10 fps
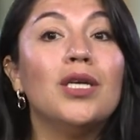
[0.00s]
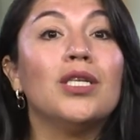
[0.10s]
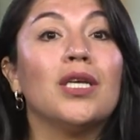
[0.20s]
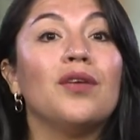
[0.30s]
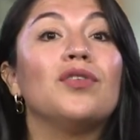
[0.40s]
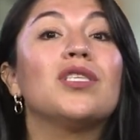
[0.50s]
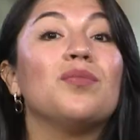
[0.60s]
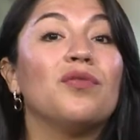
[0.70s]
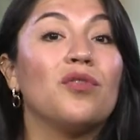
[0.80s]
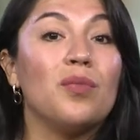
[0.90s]
to give you
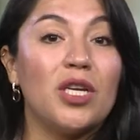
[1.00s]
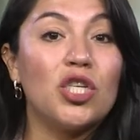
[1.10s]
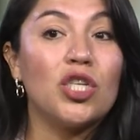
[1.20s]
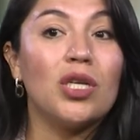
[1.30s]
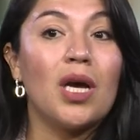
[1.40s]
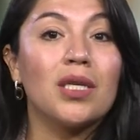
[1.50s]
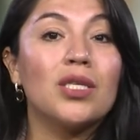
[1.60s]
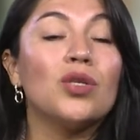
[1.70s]
some information as